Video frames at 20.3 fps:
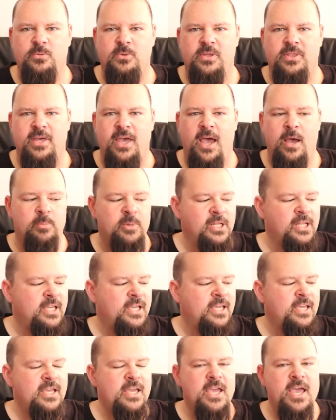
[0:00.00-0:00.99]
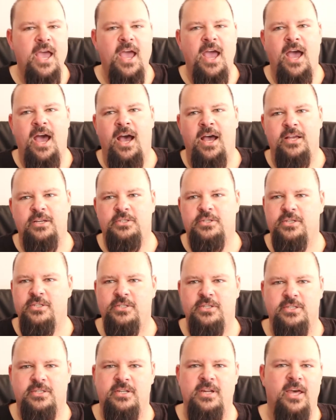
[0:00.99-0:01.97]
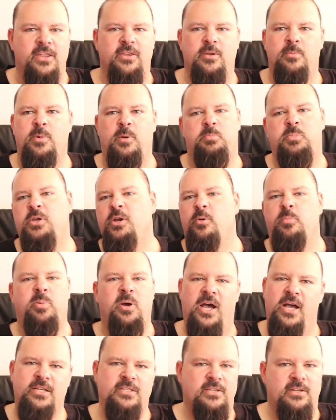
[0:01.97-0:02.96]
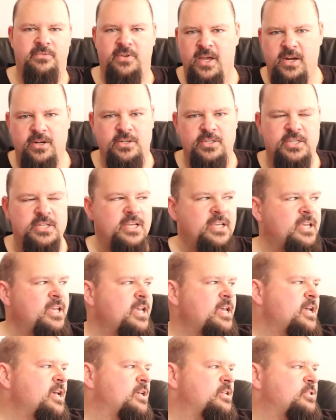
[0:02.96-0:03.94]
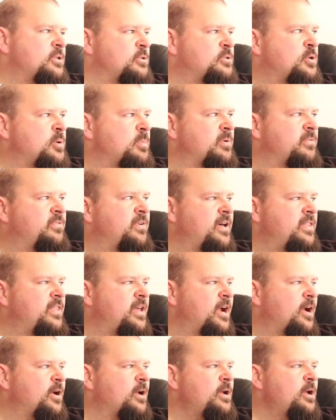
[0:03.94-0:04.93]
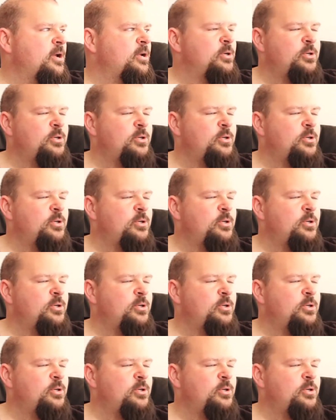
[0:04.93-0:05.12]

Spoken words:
with Emily. She's just nothing but pure positive energy. So super fun there.